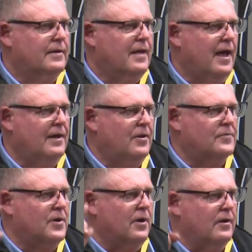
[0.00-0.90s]
8 I've
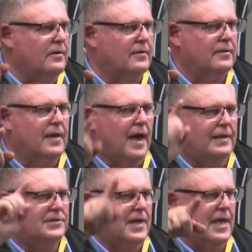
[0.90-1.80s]
got.
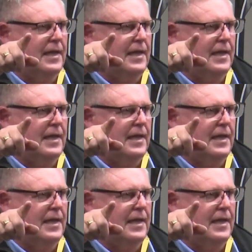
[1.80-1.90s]
8's out